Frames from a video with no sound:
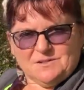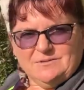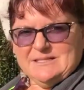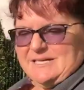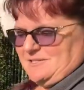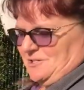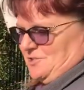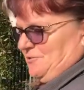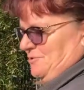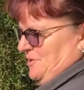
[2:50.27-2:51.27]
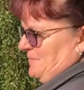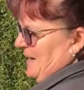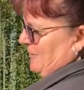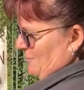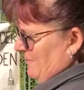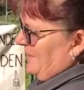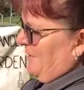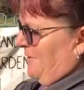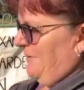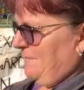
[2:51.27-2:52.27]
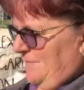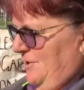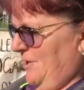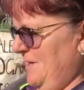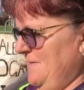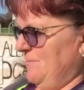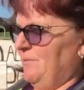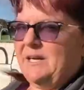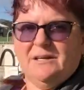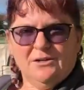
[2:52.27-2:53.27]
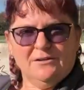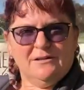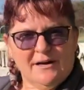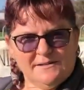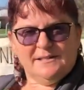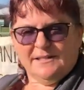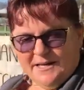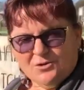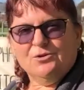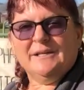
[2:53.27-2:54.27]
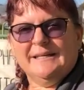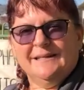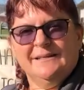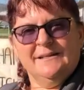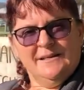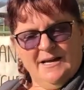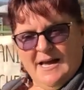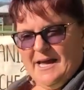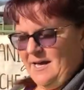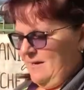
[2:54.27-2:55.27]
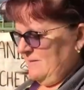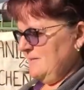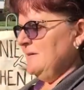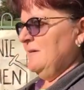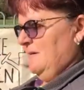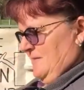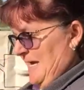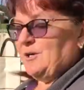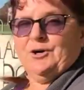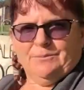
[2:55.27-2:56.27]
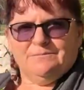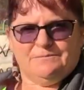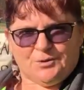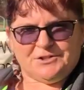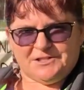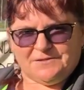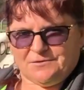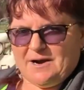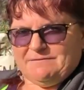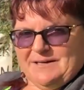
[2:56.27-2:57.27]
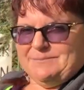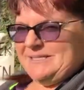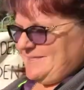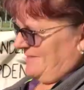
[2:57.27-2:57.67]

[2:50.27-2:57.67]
So we teach the children about growing their own food, and then we utilise it in our cooking and take home produce for our families.